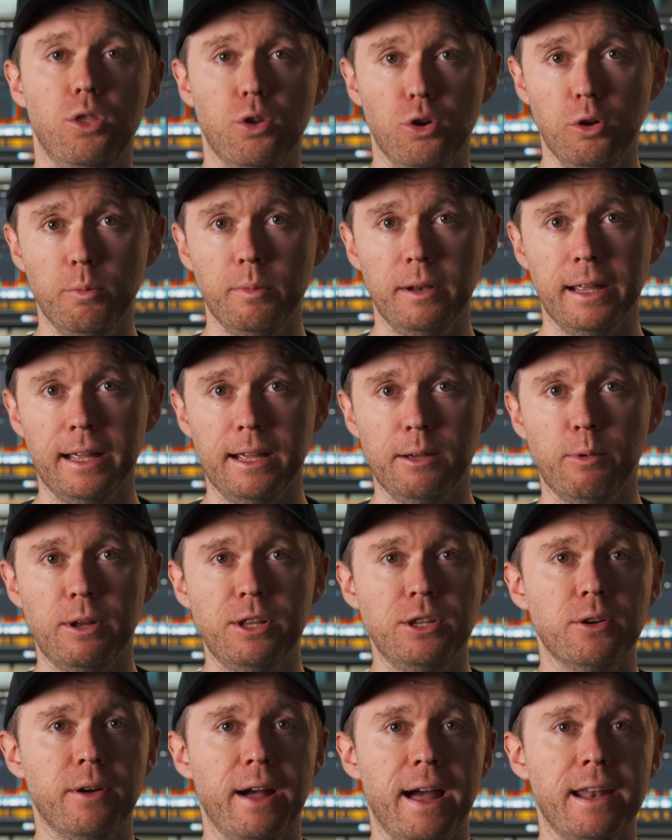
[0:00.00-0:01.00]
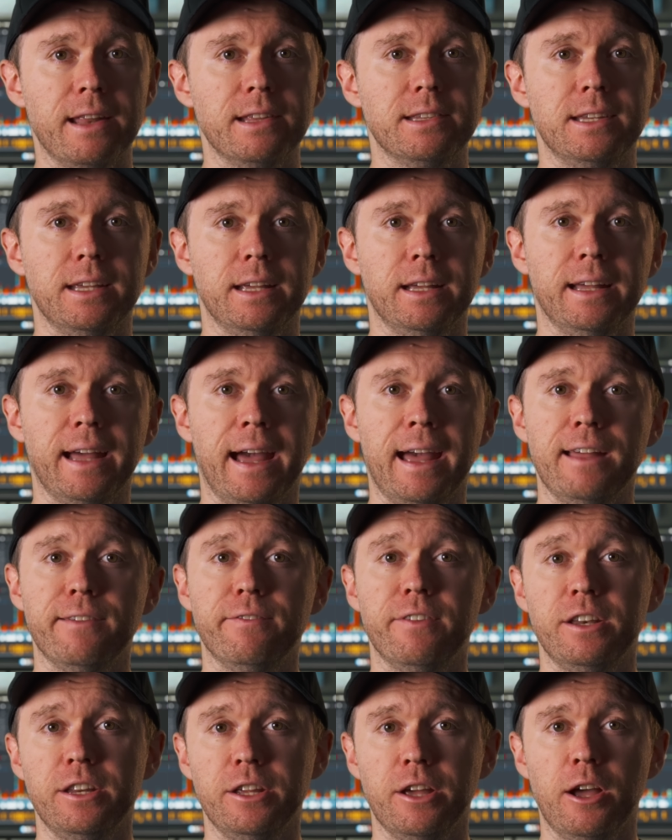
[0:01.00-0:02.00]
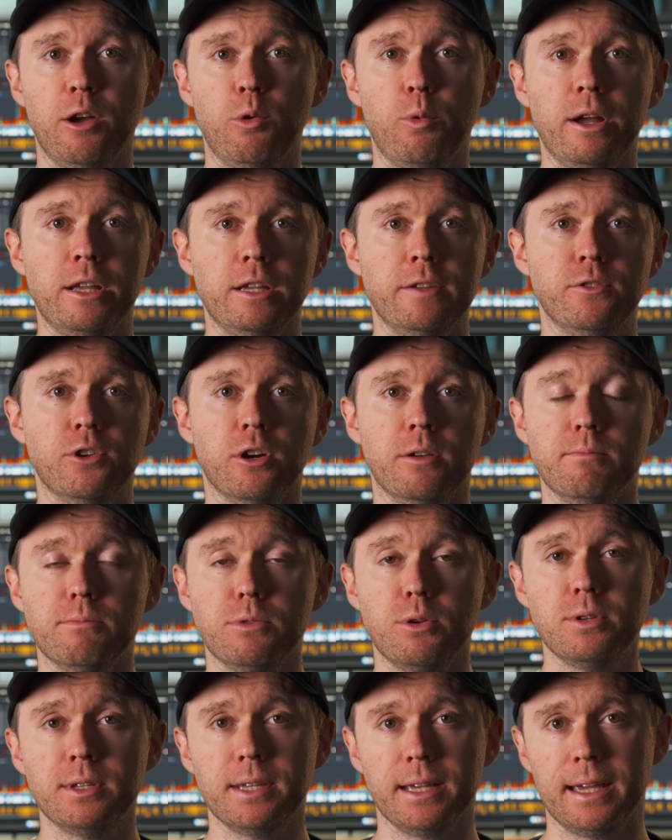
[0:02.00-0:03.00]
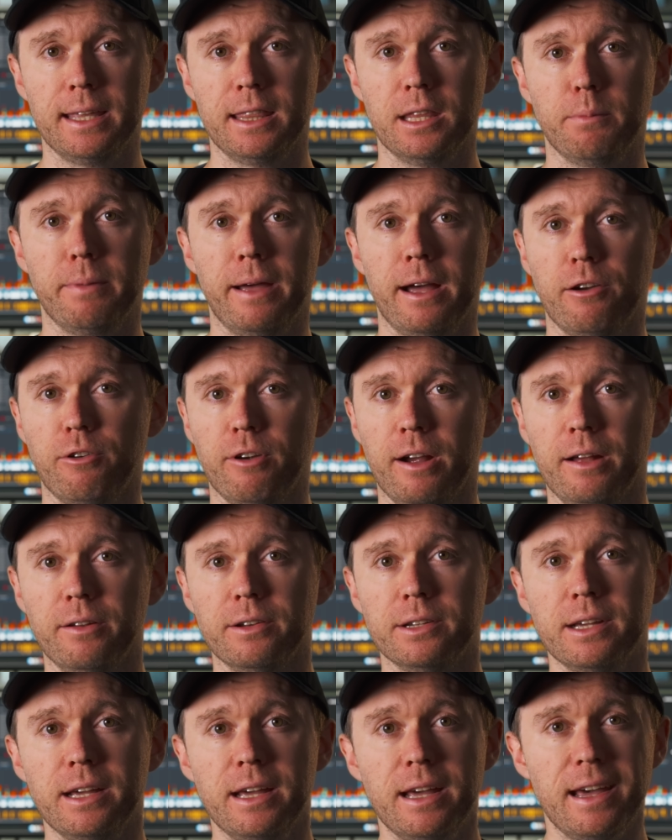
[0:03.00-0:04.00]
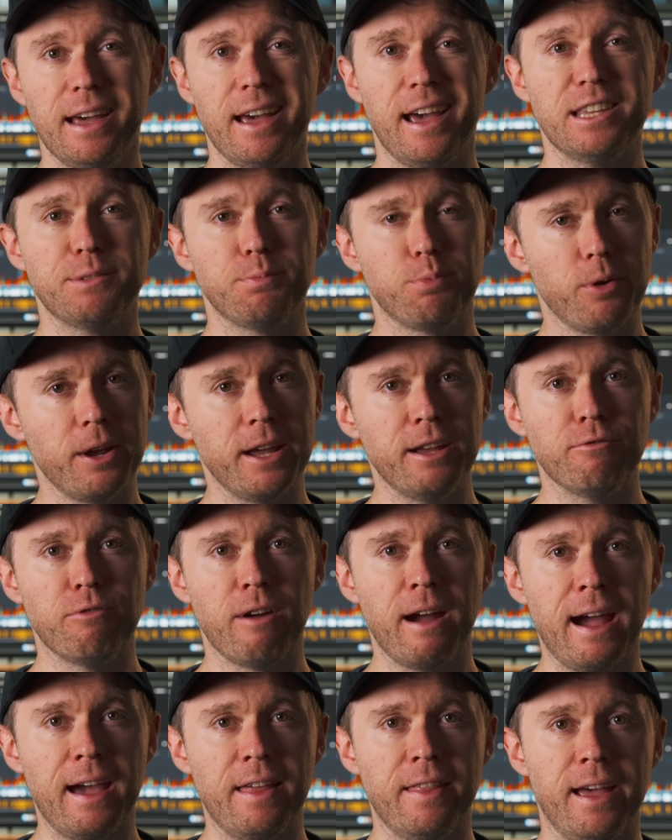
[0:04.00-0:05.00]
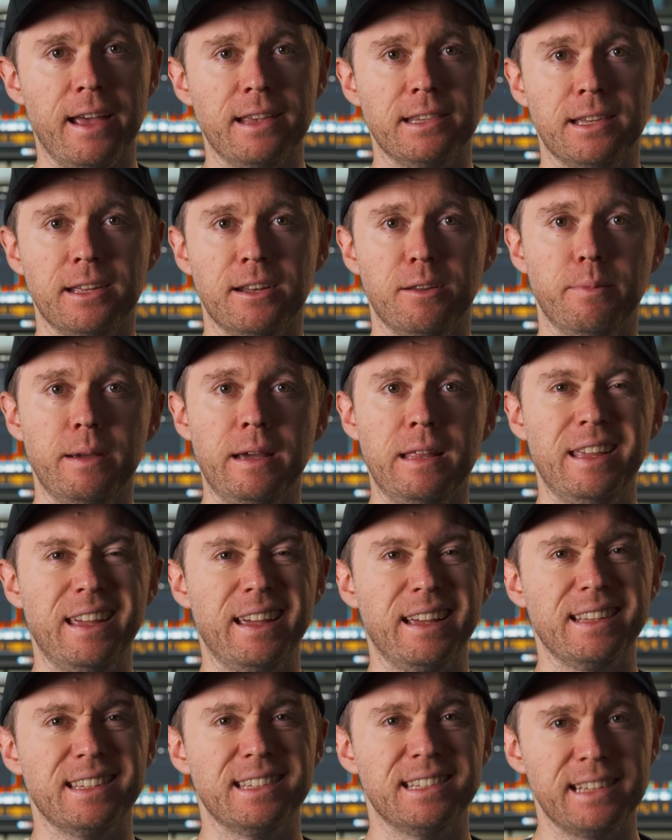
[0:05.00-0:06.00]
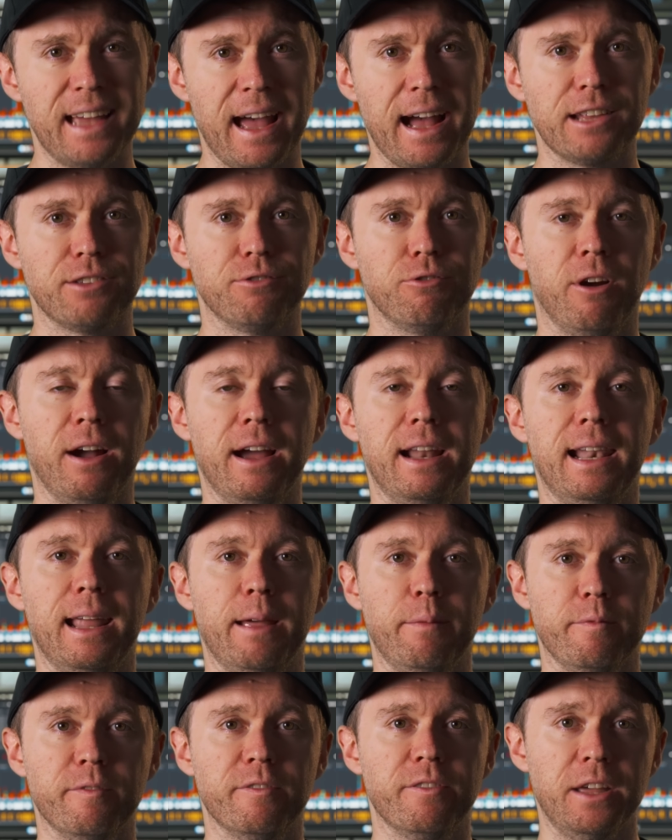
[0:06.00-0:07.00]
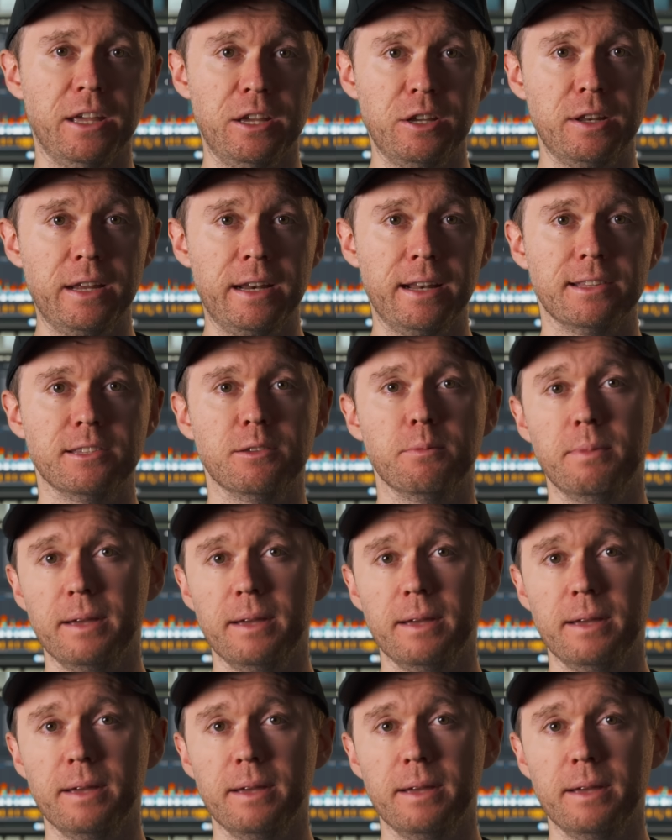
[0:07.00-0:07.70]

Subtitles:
Normally, when you're editing a video where you've got music in the background, it's pretty rare that it's going to be the exact right length that you need it to